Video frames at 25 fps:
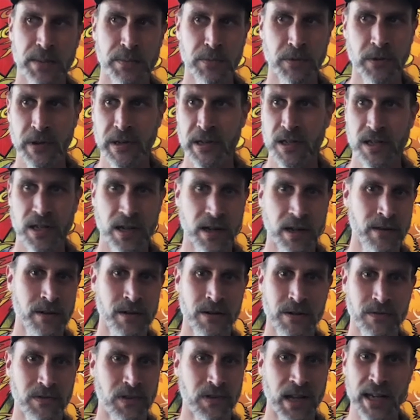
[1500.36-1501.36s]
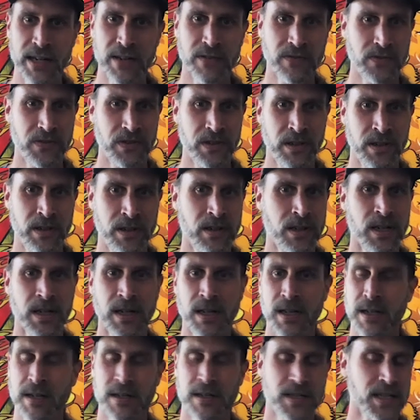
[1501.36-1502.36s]
with each other of life and
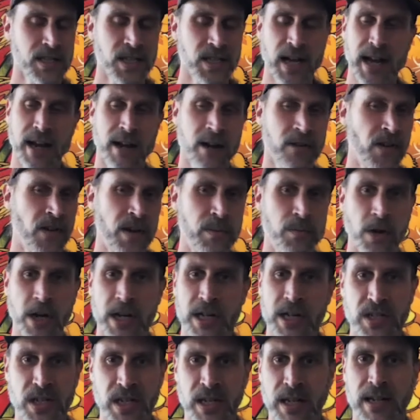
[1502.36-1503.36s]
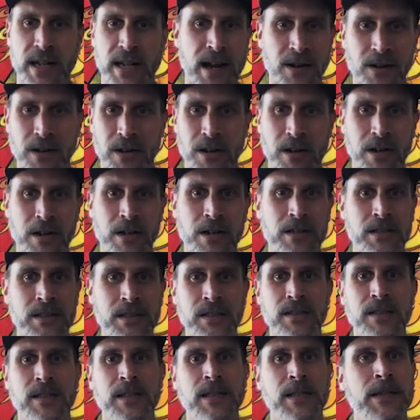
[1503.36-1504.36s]
such a higher vibration than alcohol.
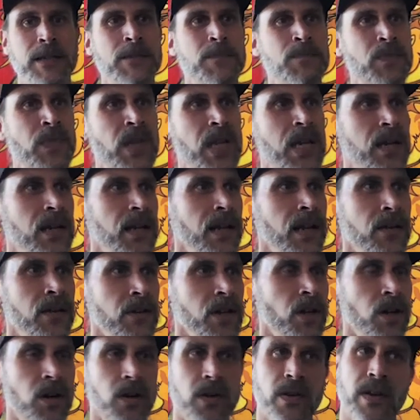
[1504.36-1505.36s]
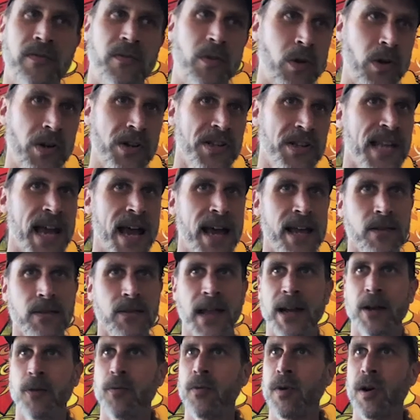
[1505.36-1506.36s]
And, you know, of course that
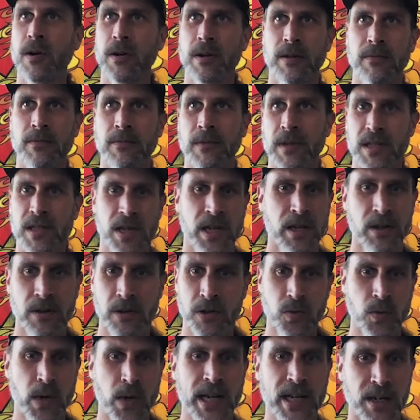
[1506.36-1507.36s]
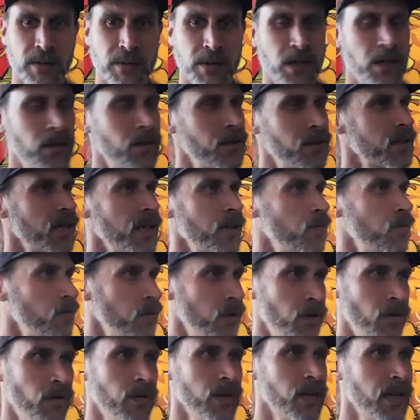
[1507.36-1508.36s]
like was a huge wake up call. It's like,
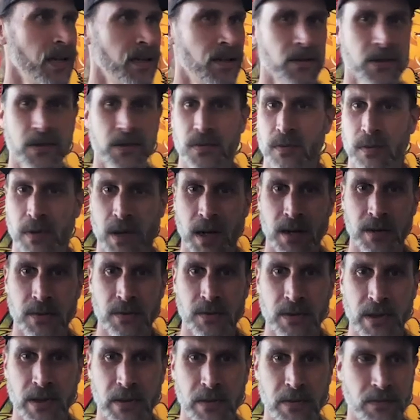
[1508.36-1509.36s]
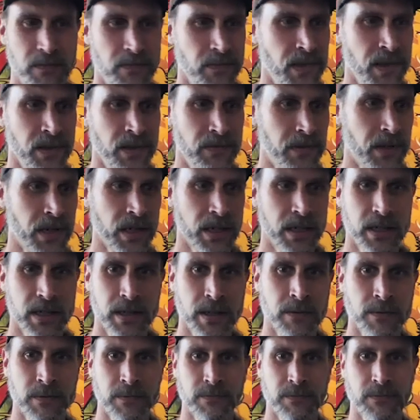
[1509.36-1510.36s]
whoa, what the hell's wrong with the
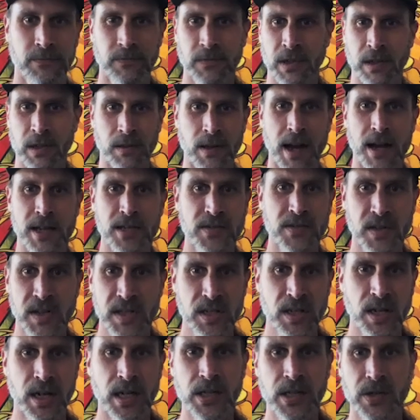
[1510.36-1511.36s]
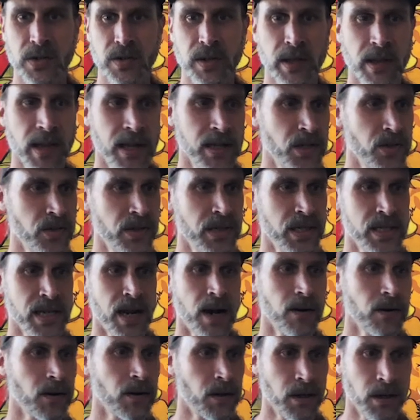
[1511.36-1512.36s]
fucking, the laws of this country that treats
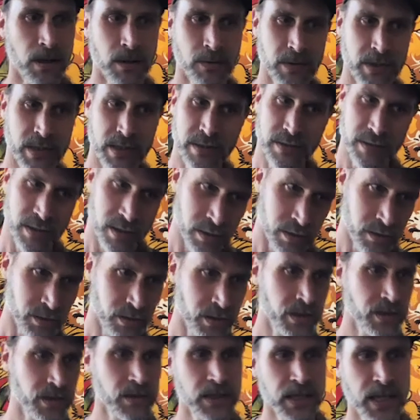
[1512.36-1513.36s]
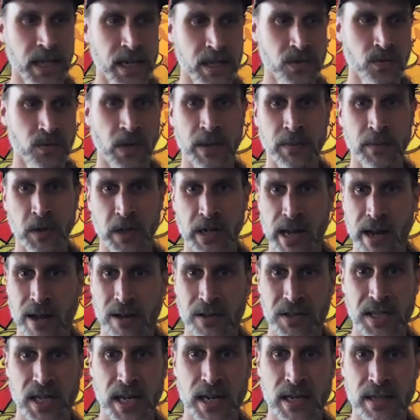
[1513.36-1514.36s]
alcohol, which is clearly has way more
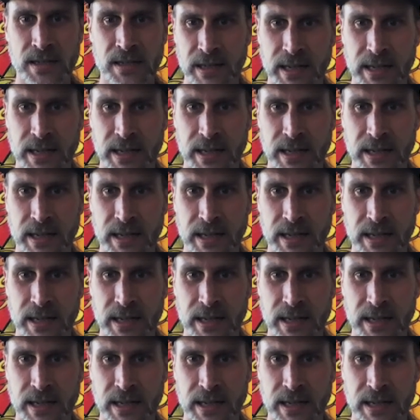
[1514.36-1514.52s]
downsides than